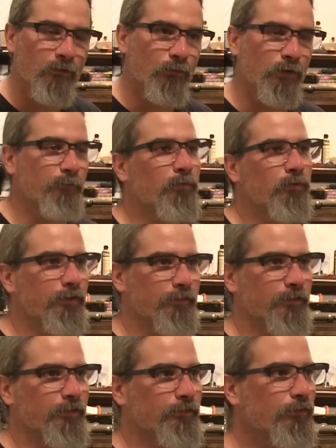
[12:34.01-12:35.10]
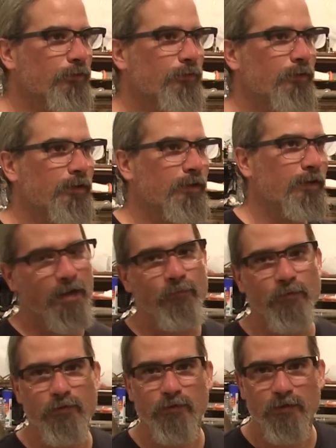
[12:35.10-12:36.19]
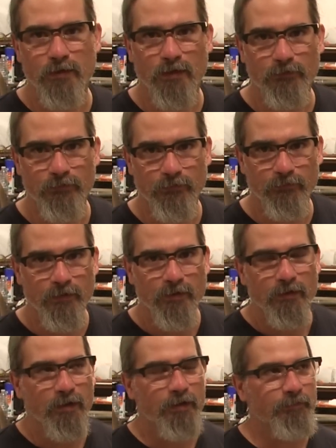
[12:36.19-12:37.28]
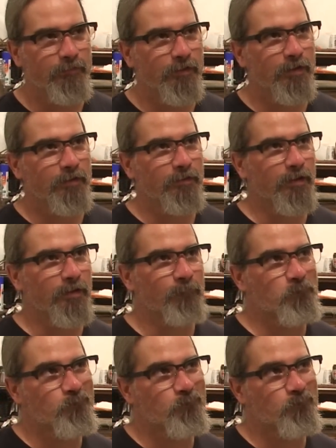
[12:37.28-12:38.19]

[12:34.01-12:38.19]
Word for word: with points in it too, and with good conscience, I decided that,